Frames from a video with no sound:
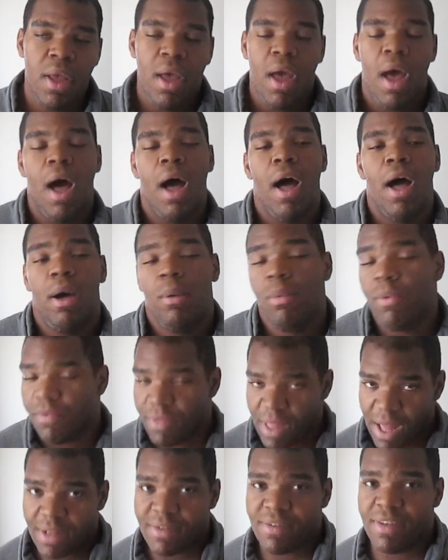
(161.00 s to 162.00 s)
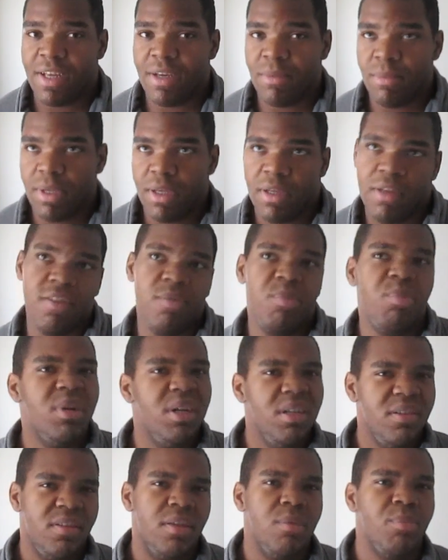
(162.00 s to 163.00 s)
With that segment, it's
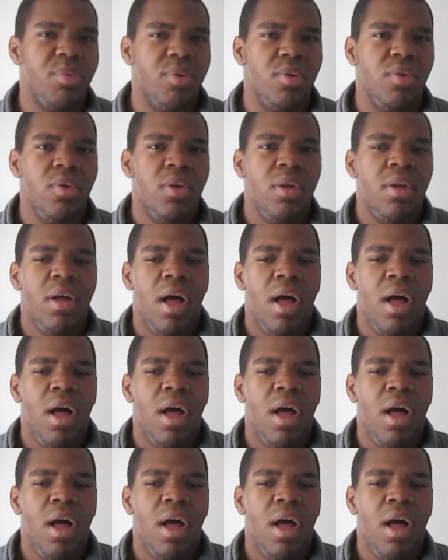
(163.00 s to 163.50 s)
pretty simple.